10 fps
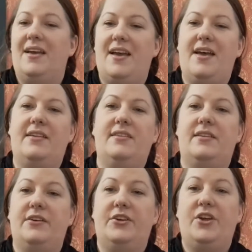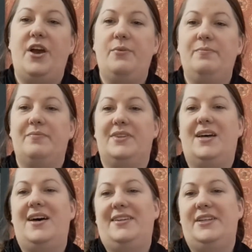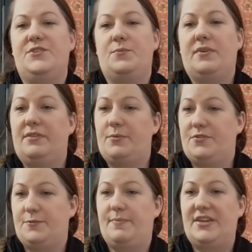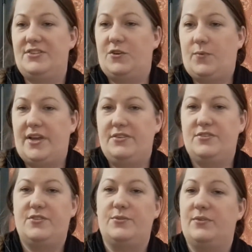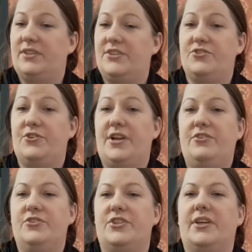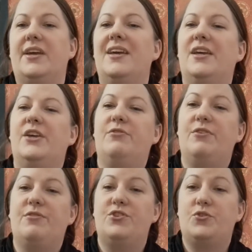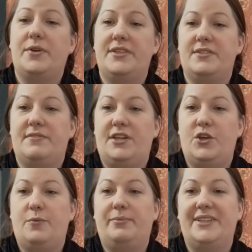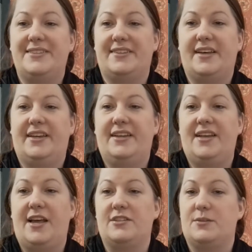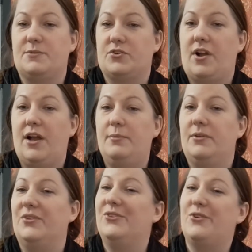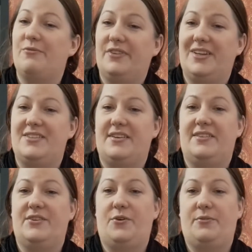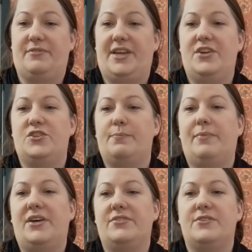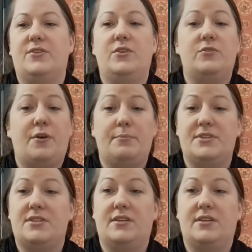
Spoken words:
And there you go. That is one of the most basic ways to cleanse your energy. If you've enjoyed this video, please like it and subscribe, and don't forget to hit the notification bell so that you don't miss the